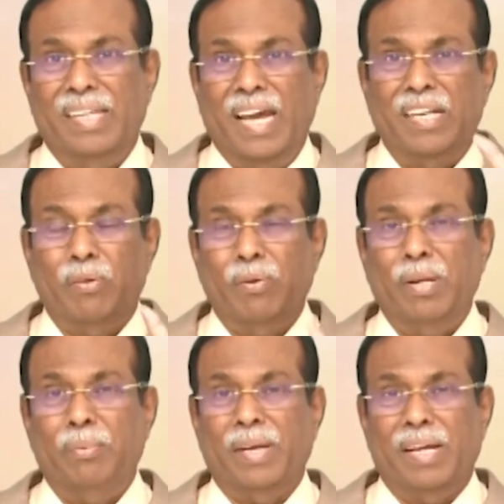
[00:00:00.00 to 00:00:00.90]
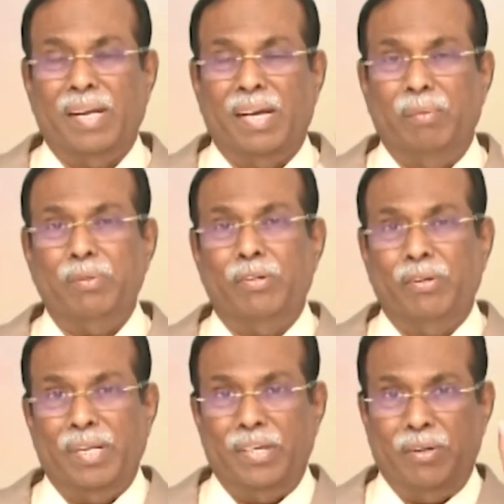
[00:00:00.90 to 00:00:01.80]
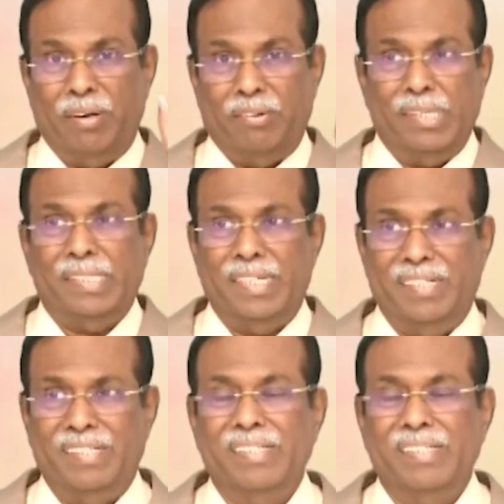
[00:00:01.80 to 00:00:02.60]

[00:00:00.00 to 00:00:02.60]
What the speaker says: In that only we can come to know that you are a Christian.